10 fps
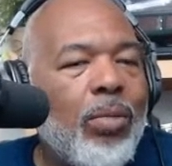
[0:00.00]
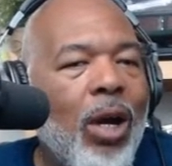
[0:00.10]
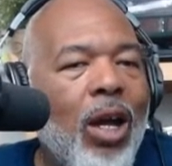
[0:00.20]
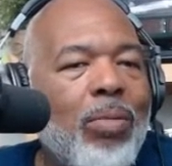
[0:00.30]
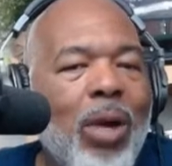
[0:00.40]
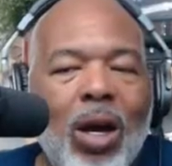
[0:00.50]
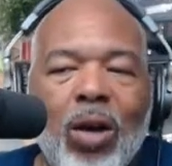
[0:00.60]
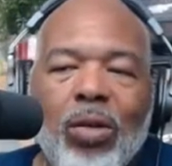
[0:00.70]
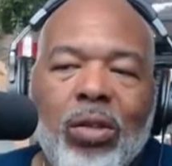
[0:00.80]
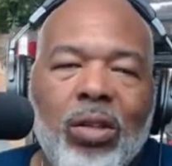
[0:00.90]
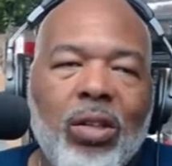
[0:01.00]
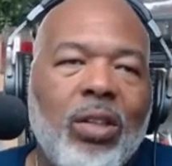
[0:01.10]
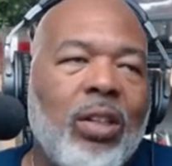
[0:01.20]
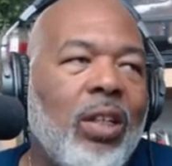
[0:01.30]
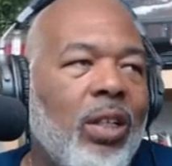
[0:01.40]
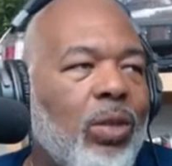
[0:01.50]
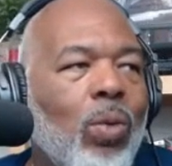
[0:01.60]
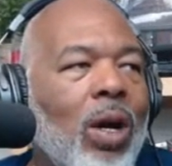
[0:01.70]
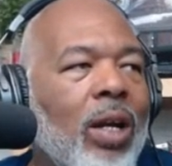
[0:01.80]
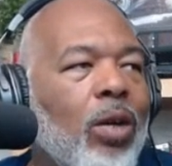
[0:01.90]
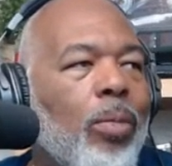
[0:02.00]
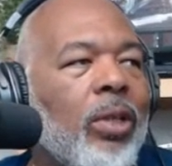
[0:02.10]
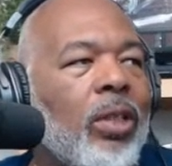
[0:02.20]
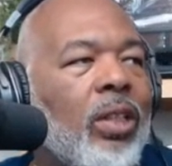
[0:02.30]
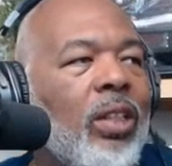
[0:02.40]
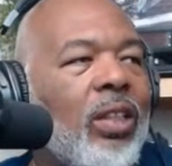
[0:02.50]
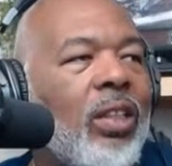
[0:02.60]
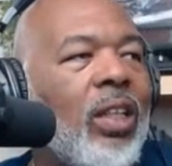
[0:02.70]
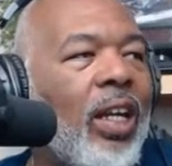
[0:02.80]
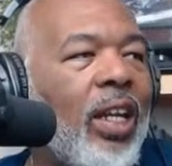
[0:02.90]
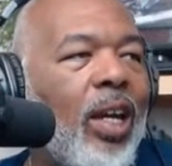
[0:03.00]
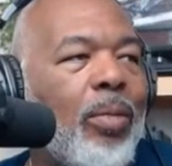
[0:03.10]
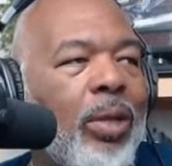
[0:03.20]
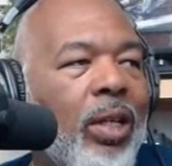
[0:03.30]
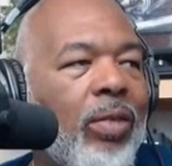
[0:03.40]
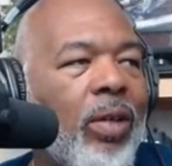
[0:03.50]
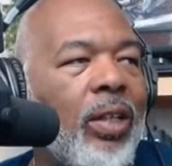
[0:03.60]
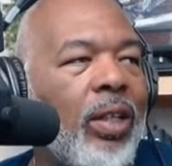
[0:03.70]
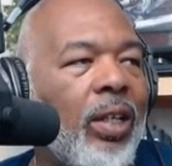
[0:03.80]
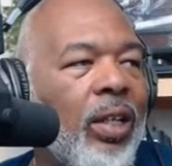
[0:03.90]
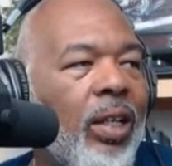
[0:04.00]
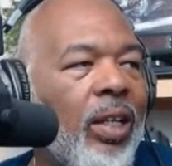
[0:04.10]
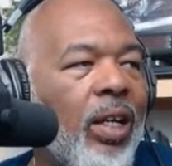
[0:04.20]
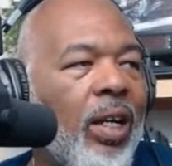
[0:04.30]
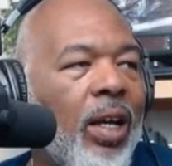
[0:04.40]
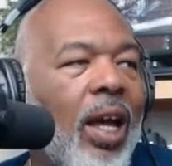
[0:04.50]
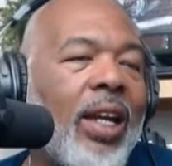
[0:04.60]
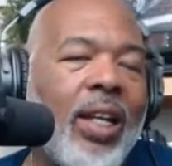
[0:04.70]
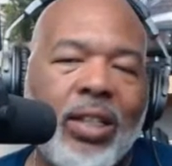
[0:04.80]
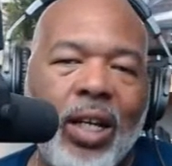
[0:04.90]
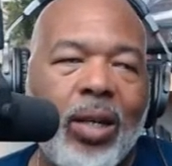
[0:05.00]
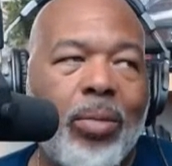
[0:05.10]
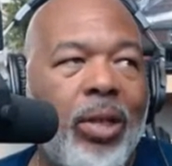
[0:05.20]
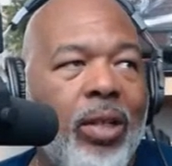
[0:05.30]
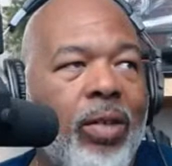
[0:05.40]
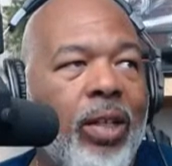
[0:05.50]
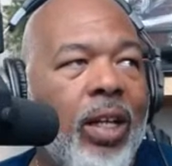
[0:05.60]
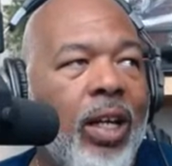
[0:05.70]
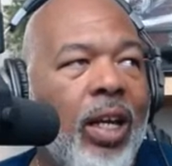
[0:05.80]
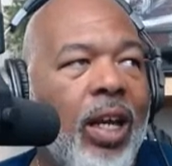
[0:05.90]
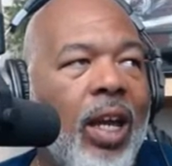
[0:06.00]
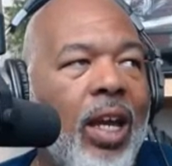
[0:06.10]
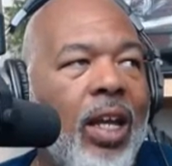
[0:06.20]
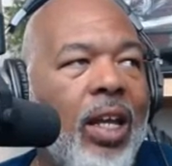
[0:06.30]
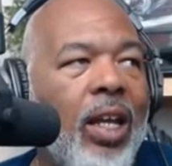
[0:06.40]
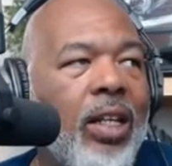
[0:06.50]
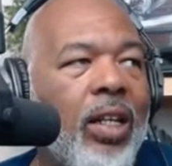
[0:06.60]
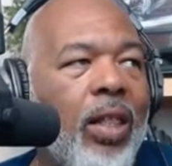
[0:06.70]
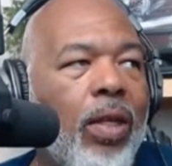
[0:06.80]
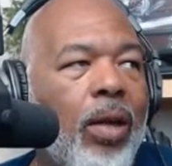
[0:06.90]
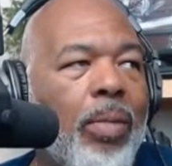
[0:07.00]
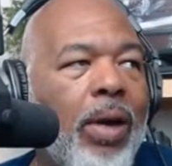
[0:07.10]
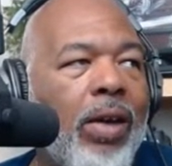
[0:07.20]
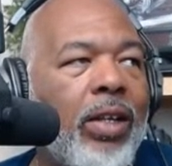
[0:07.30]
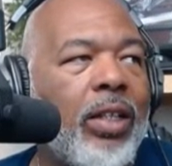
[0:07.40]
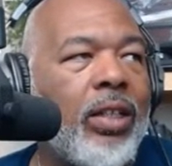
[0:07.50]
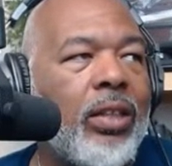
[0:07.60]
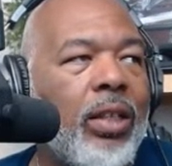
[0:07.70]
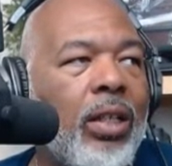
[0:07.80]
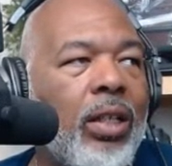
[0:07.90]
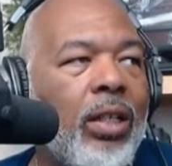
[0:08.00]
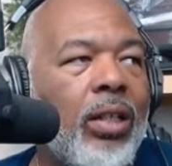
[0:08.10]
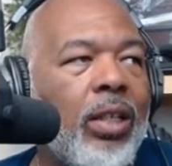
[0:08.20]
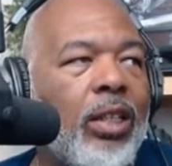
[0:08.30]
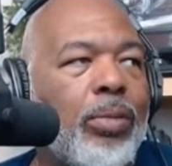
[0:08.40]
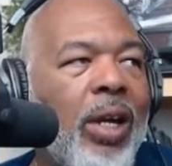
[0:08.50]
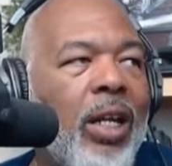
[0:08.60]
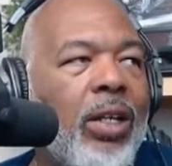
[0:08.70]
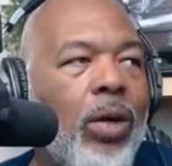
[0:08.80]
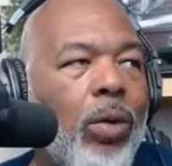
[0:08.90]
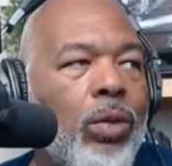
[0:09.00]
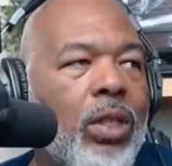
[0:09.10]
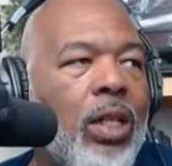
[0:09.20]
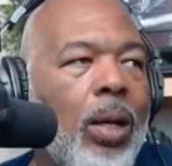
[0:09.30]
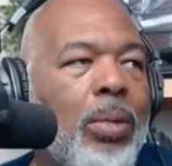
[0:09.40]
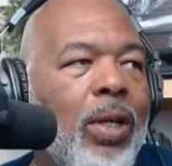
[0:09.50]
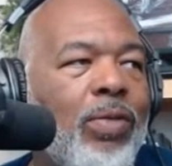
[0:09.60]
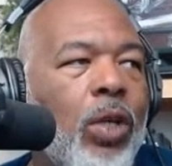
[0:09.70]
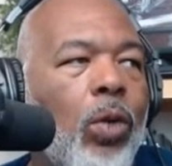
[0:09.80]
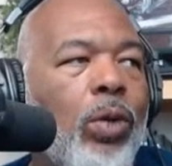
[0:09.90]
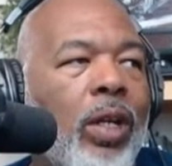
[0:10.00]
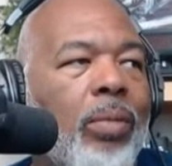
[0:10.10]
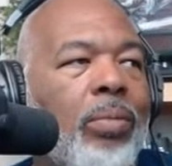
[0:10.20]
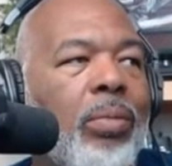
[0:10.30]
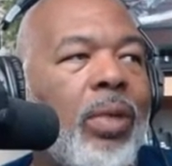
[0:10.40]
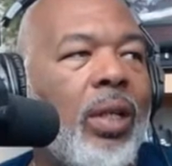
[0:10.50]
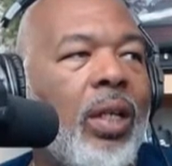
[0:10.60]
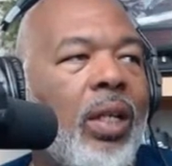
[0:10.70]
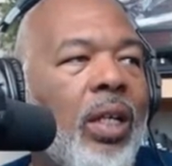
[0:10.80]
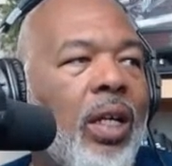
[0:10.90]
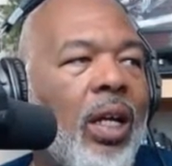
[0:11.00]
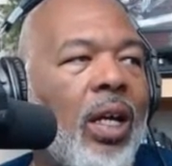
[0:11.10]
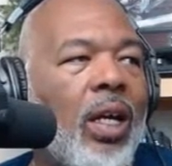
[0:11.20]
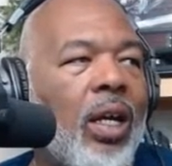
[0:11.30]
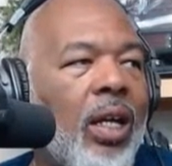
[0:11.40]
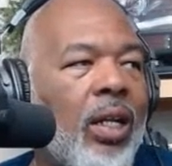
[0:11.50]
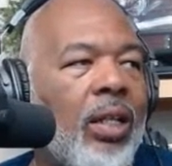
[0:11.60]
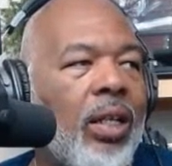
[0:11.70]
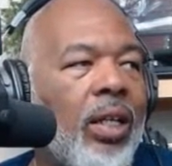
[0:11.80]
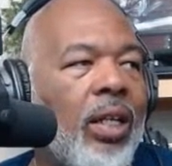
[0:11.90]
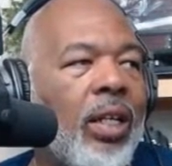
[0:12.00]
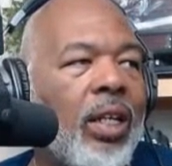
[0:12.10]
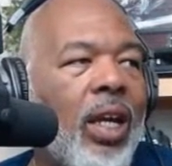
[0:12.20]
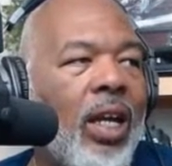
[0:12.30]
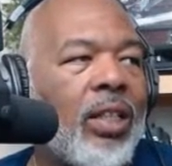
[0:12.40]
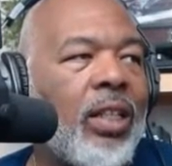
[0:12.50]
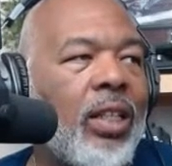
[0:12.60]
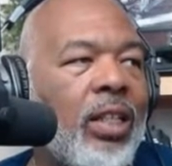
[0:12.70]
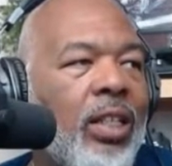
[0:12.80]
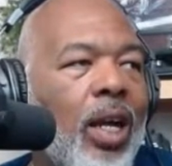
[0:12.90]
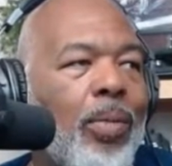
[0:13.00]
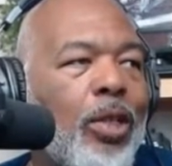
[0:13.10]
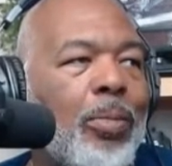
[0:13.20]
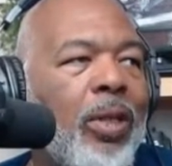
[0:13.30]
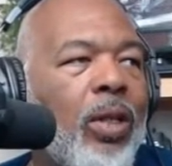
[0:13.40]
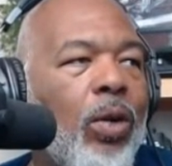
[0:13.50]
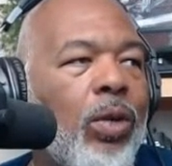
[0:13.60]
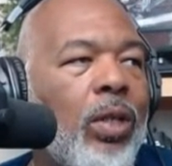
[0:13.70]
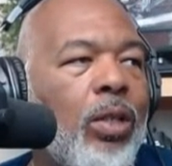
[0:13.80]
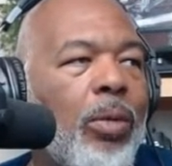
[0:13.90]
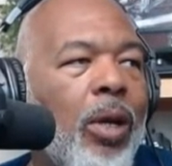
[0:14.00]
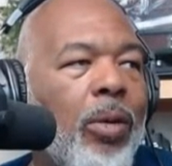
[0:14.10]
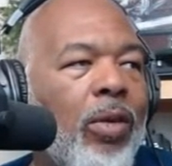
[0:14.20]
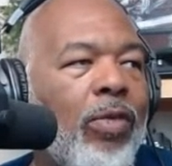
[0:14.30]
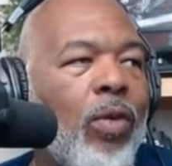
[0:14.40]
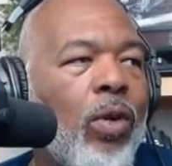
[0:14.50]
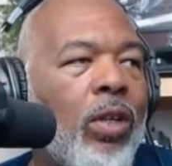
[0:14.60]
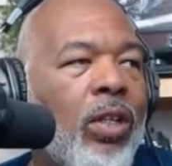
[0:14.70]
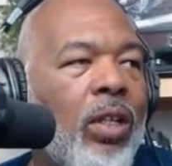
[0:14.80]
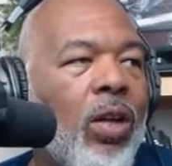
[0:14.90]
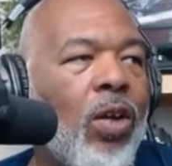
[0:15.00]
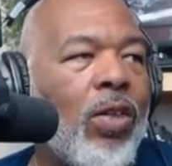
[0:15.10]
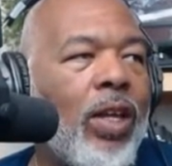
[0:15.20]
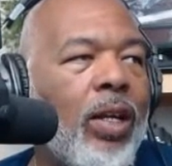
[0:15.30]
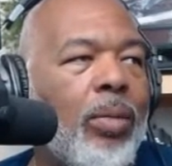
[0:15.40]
mouth is wide open. I can't believe it. I guess I can believe it. And the thing about it is, this man knows. Clubs have told him. Kat said this guy must be loaded to be able to afford all that